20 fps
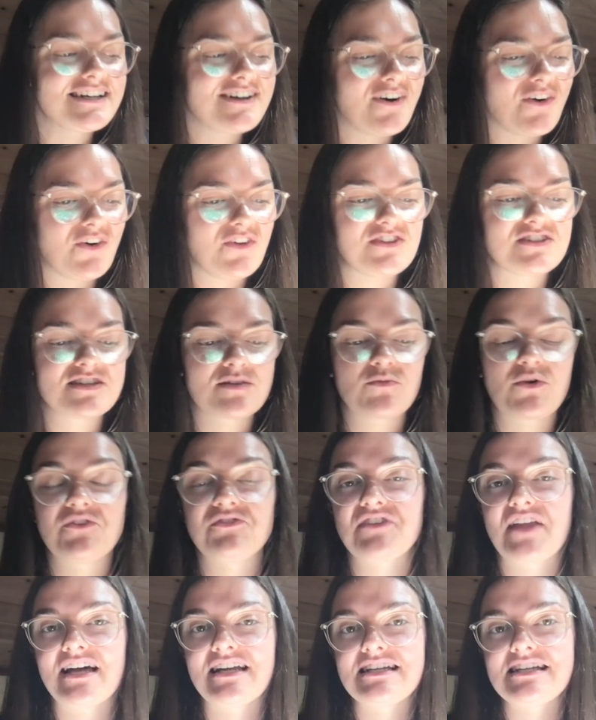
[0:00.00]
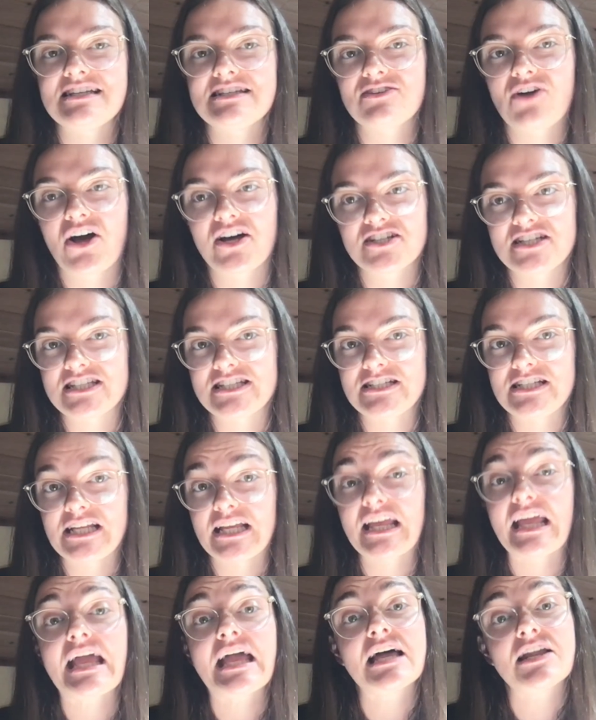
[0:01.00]
or someone that is autistic
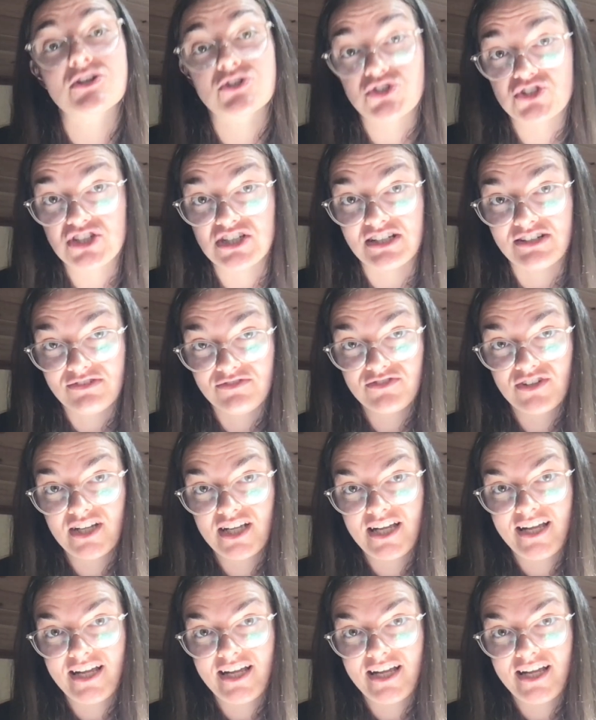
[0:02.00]
can achieve?